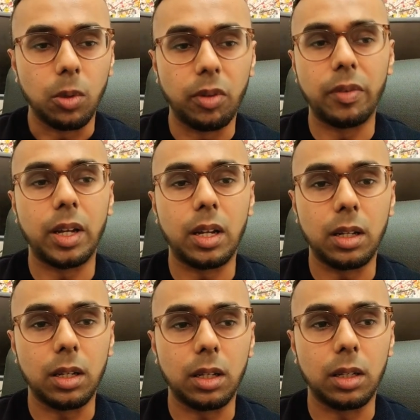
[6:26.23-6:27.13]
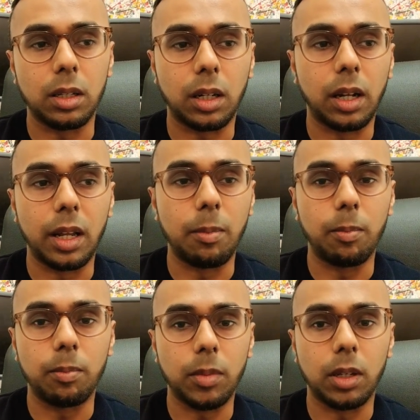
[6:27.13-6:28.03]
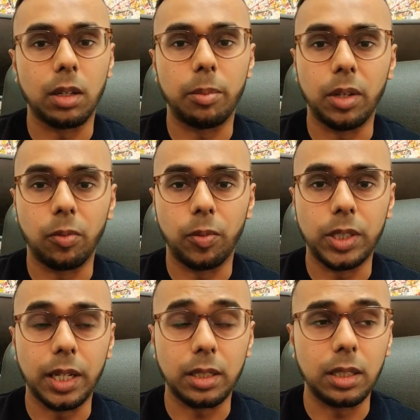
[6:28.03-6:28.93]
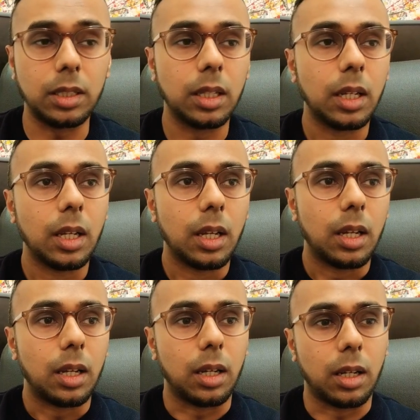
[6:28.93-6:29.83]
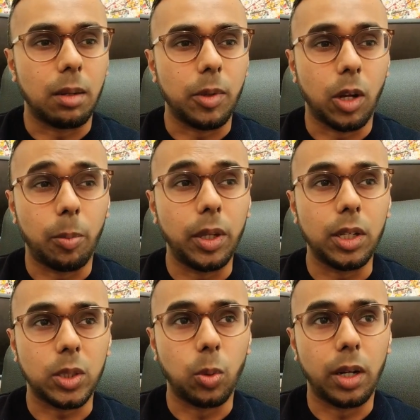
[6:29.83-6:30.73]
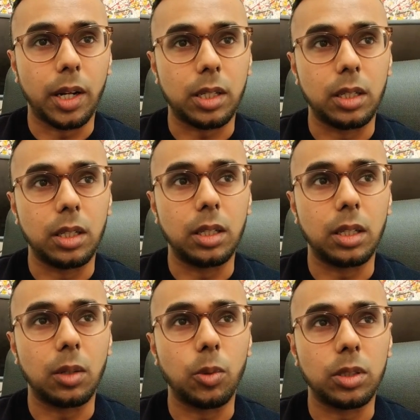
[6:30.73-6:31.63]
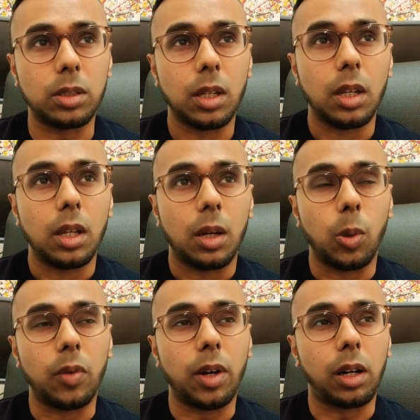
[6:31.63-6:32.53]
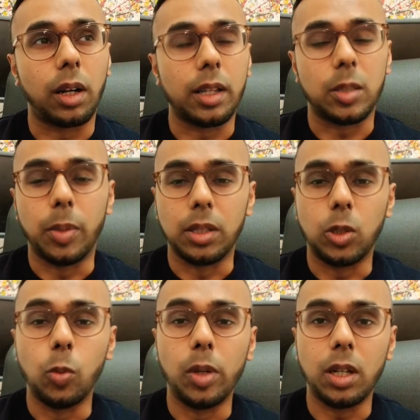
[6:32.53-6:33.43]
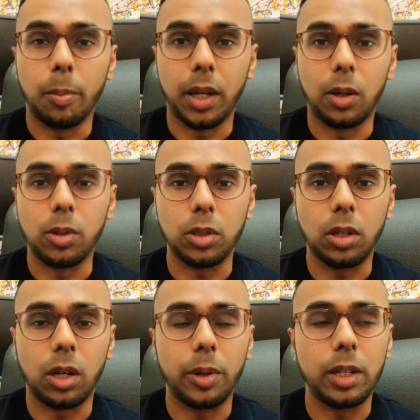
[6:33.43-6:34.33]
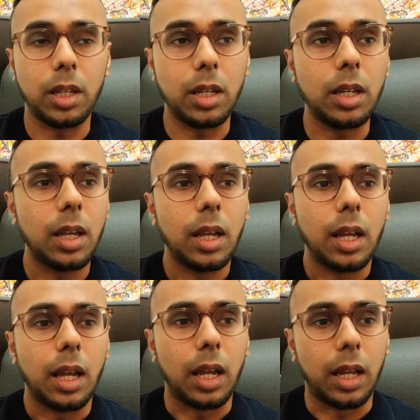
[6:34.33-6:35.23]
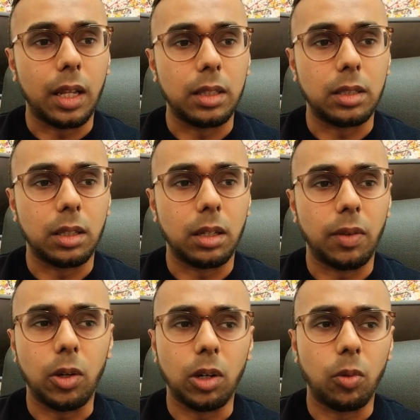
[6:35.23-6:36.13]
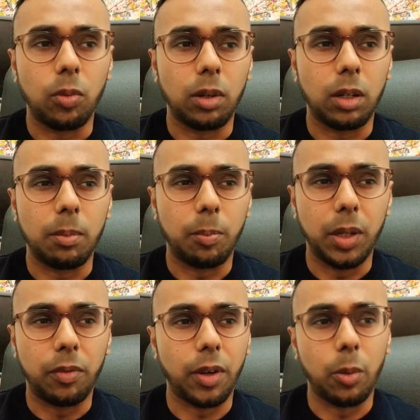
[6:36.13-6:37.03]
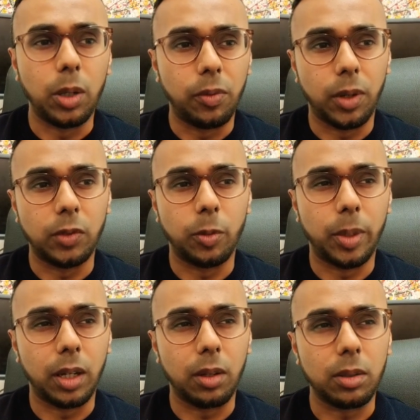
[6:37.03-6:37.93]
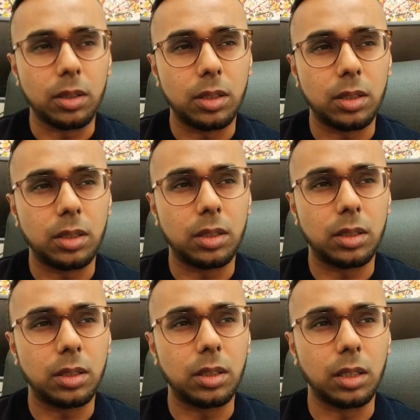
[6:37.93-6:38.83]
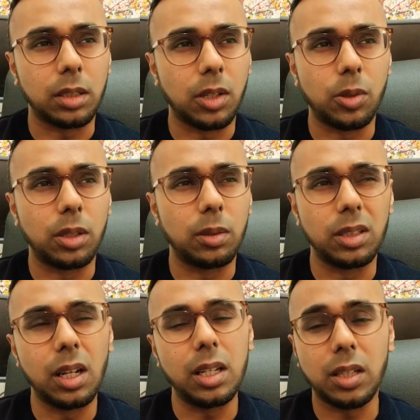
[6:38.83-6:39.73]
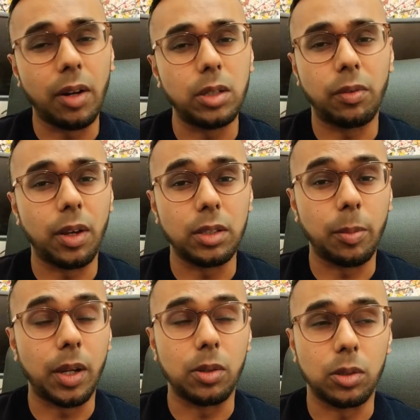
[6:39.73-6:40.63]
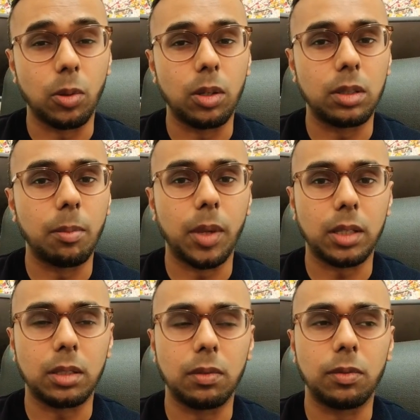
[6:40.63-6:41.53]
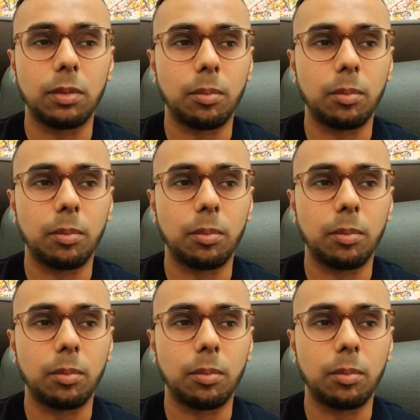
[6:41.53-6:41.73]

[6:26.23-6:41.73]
We've never had a claim being rejected. Our biggest one actually was one of our clients spent £2 million on R&D, and they got a big fat refund of about 600, nearly £700,000. So it's a massive